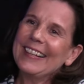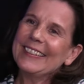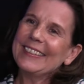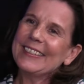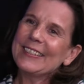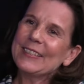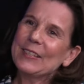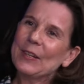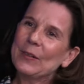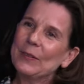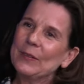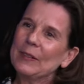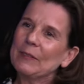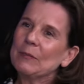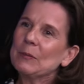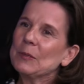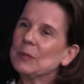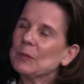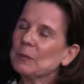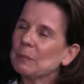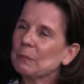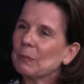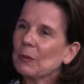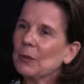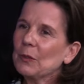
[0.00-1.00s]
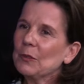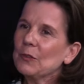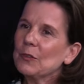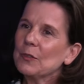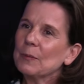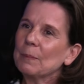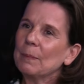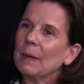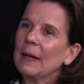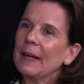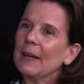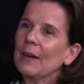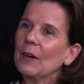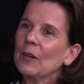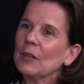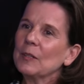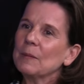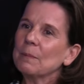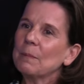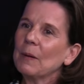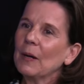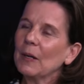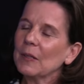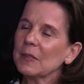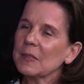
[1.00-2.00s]
and so i was approached by art
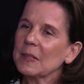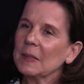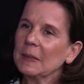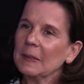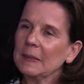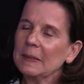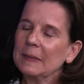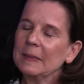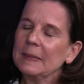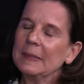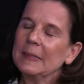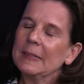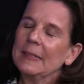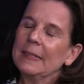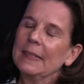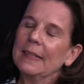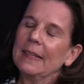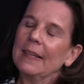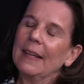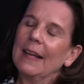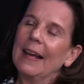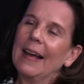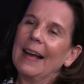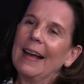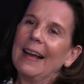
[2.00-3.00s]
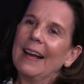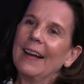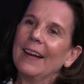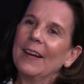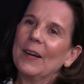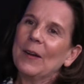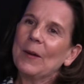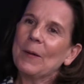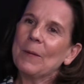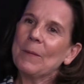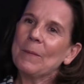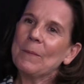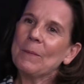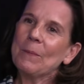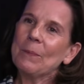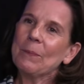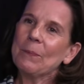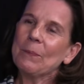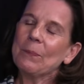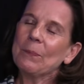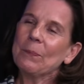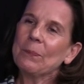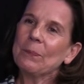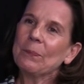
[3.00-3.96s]
basel um,